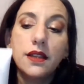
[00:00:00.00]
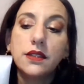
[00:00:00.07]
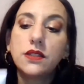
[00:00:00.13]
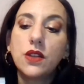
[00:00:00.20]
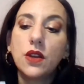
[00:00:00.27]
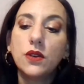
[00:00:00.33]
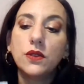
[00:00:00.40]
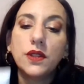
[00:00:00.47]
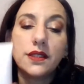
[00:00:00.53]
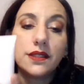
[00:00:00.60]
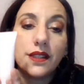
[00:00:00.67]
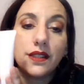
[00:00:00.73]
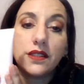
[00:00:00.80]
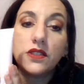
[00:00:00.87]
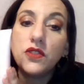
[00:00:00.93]
So this
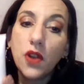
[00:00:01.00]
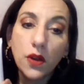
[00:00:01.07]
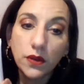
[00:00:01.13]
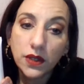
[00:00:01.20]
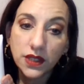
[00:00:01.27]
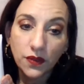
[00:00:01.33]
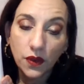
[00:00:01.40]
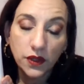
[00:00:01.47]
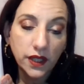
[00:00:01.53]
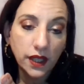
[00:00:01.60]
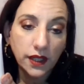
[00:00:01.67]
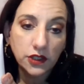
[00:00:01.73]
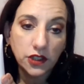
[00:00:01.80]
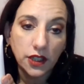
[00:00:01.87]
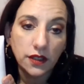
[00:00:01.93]
does no
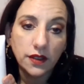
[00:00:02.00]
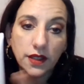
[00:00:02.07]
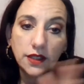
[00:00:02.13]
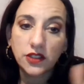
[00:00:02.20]
exfoliation.